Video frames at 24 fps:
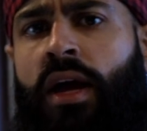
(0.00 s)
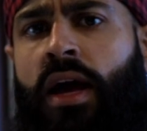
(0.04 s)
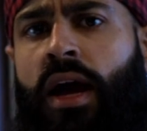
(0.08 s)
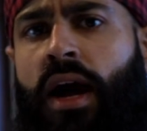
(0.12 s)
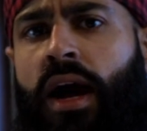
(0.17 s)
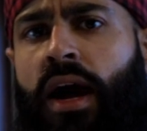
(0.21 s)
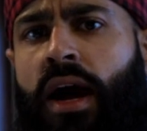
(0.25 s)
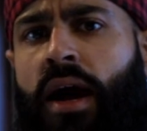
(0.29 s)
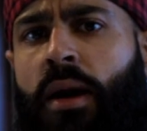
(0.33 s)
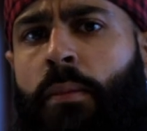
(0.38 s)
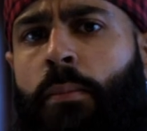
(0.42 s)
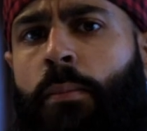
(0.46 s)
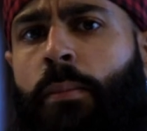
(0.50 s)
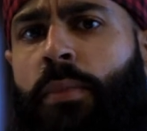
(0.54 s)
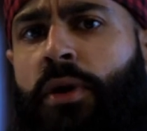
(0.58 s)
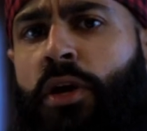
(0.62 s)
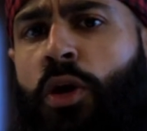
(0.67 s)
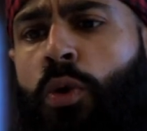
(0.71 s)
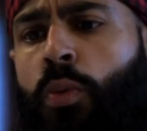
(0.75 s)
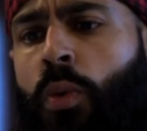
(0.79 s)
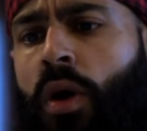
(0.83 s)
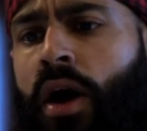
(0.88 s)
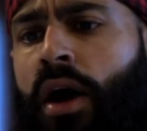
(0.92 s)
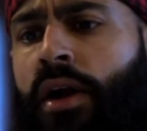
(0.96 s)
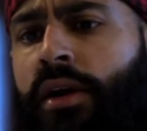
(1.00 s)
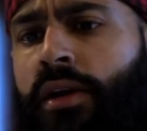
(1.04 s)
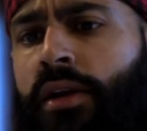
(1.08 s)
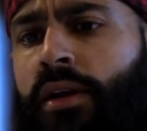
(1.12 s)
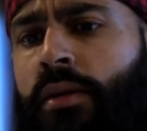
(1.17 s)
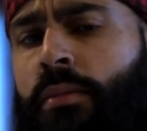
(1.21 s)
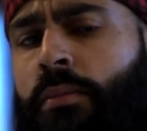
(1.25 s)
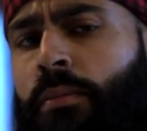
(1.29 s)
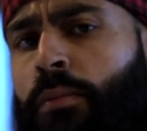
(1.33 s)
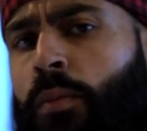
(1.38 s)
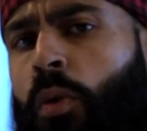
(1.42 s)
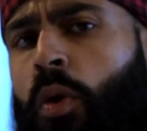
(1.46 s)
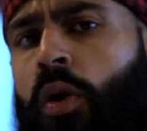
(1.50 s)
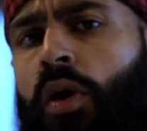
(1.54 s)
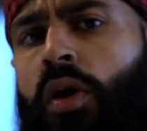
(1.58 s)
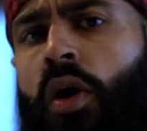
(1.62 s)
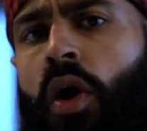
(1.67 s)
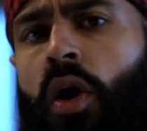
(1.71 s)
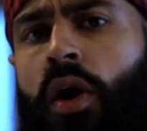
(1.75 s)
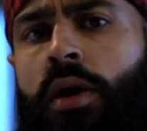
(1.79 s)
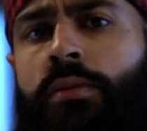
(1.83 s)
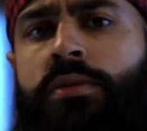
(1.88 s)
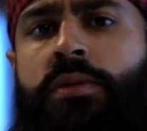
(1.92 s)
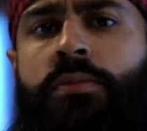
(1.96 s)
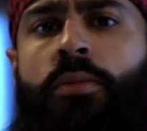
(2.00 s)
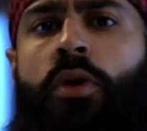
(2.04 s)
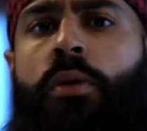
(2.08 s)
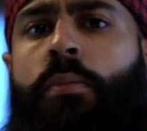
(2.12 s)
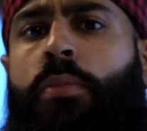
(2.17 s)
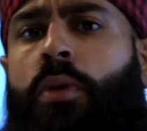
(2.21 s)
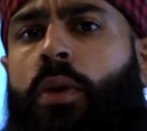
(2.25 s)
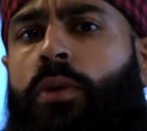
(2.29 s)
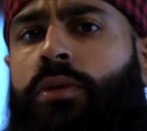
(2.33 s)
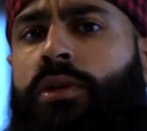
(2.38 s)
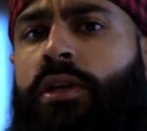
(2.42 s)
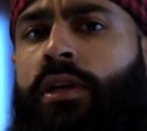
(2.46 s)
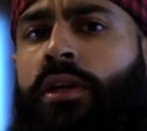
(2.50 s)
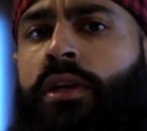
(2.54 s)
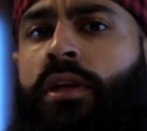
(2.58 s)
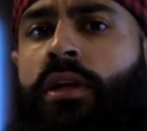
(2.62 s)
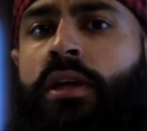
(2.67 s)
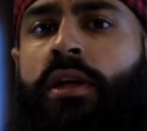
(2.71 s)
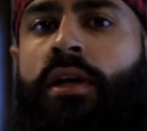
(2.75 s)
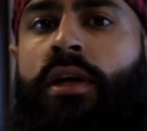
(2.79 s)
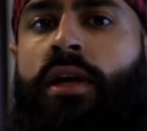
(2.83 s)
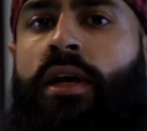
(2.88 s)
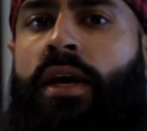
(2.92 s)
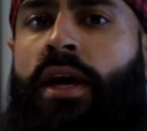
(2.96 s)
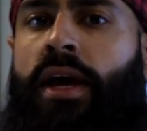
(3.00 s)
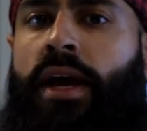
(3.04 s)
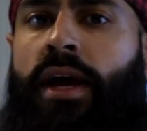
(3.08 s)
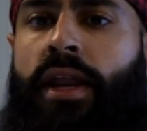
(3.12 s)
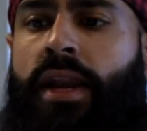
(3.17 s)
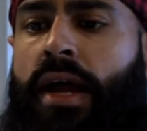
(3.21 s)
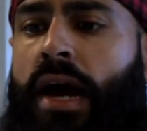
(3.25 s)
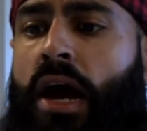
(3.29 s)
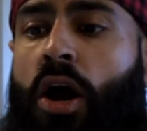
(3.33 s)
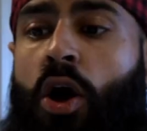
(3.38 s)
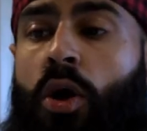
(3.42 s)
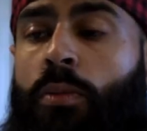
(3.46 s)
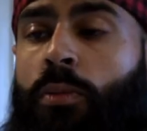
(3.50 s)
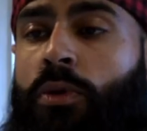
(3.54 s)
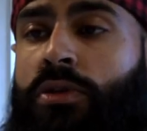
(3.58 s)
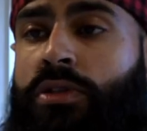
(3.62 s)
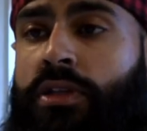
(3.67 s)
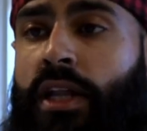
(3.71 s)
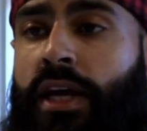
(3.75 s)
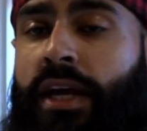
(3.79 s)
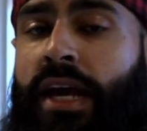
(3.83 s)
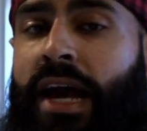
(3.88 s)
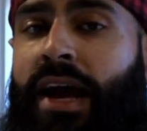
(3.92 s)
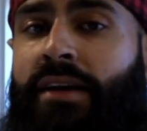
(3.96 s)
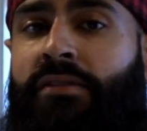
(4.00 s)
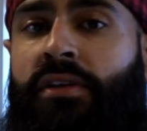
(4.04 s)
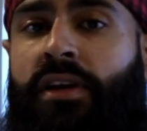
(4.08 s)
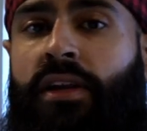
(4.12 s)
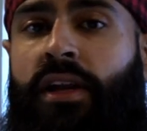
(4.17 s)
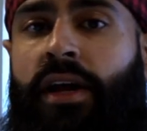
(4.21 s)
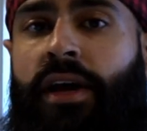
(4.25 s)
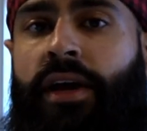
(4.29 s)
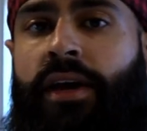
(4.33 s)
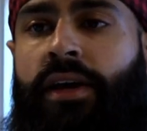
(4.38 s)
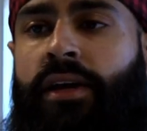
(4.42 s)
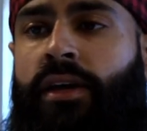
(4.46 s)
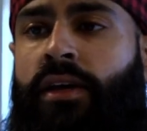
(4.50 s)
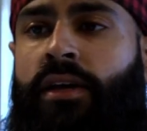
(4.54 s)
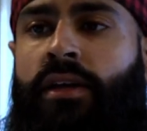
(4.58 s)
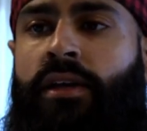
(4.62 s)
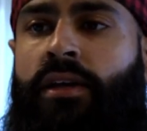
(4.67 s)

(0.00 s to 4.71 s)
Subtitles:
but you want more carbs, more protein. And I almost like having like